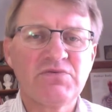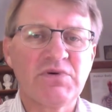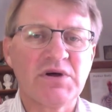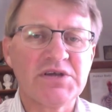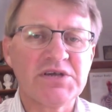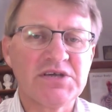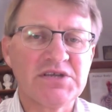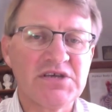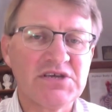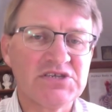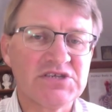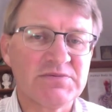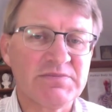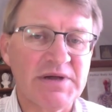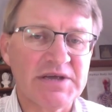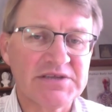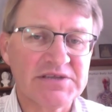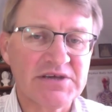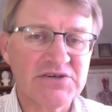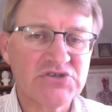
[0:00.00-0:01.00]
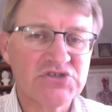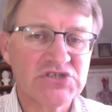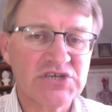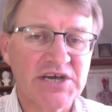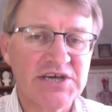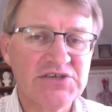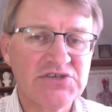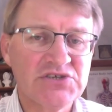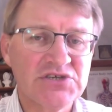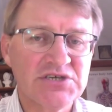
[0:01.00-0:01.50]
well, you need to make those
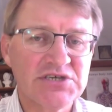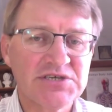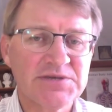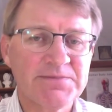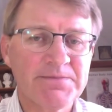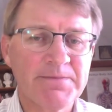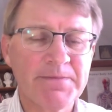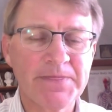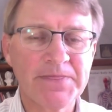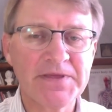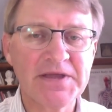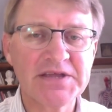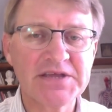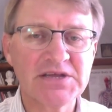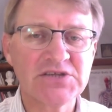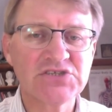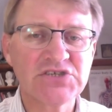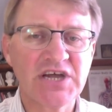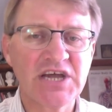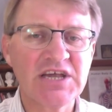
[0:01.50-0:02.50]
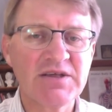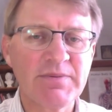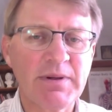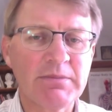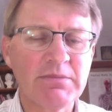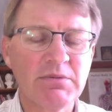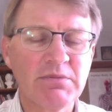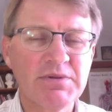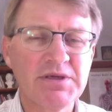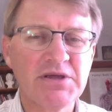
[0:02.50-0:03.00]
changes. It can take
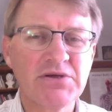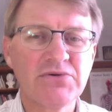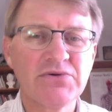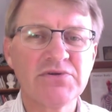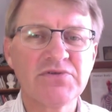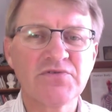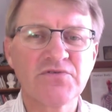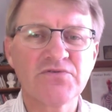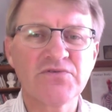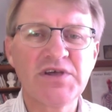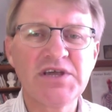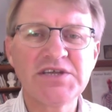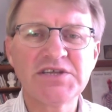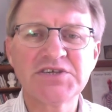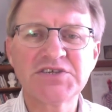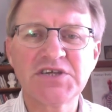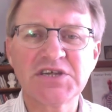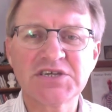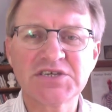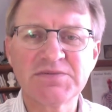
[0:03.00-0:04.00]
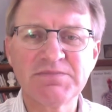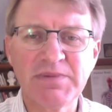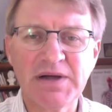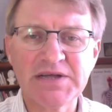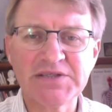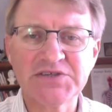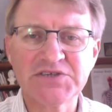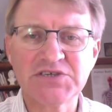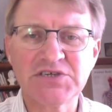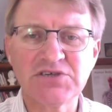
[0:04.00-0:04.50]
probably a good 3 to 6
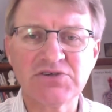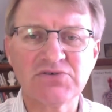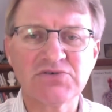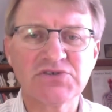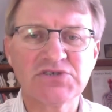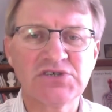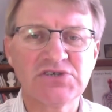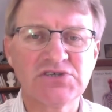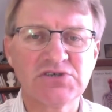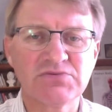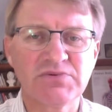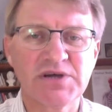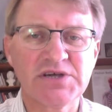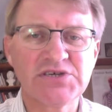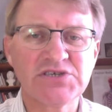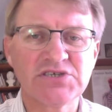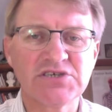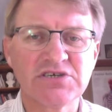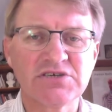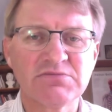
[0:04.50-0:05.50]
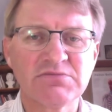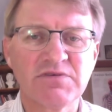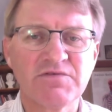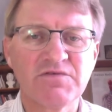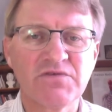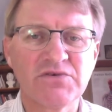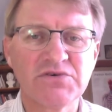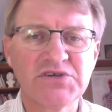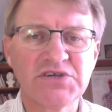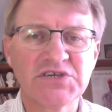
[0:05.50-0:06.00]
months in your situation
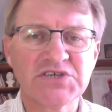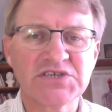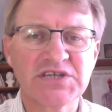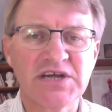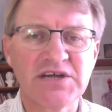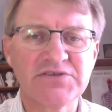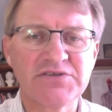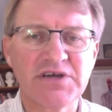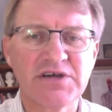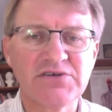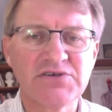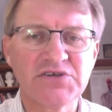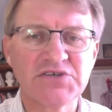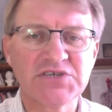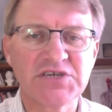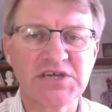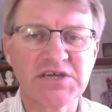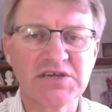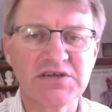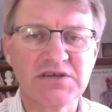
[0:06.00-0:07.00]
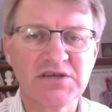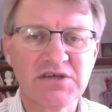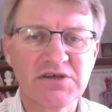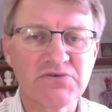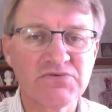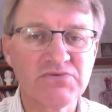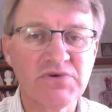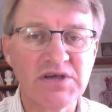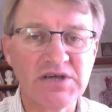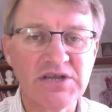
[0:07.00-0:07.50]
before you start noticing
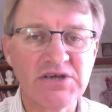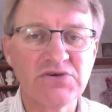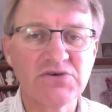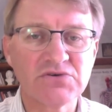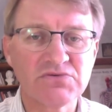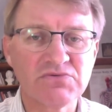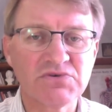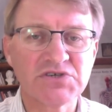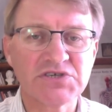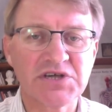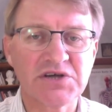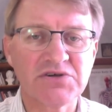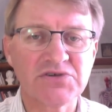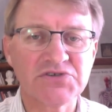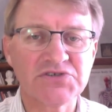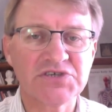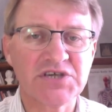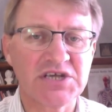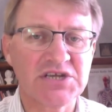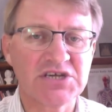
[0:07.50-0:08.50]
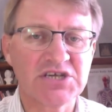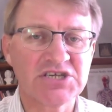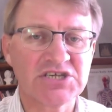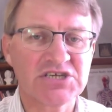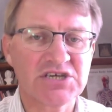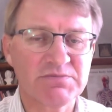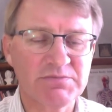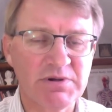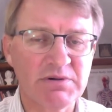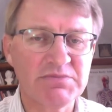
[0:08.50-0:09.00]
really good results. And it's
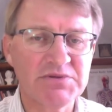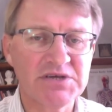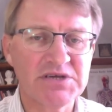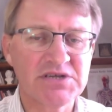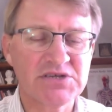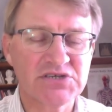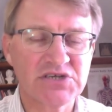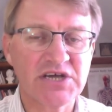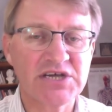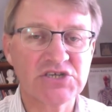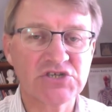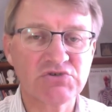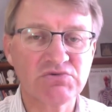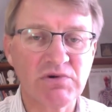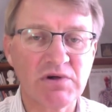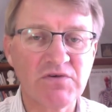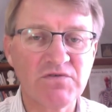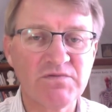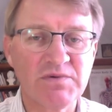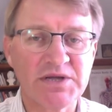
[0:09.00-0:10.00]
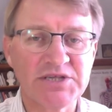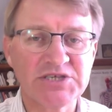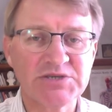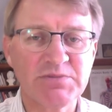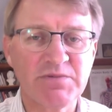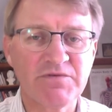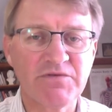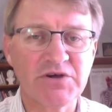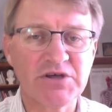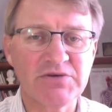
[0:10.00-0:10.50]
probably going to take 12 months
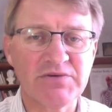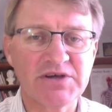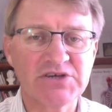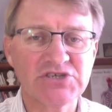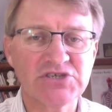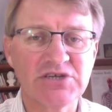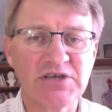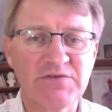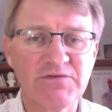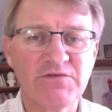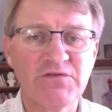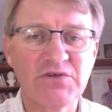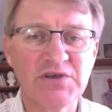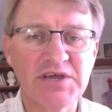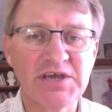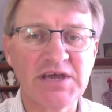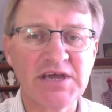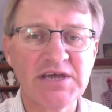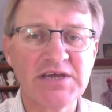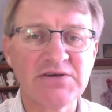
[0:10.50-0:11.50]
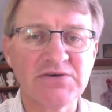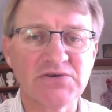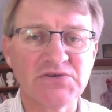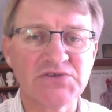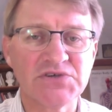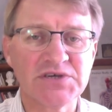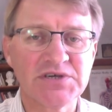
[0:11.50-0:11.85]
before you're actually fully healed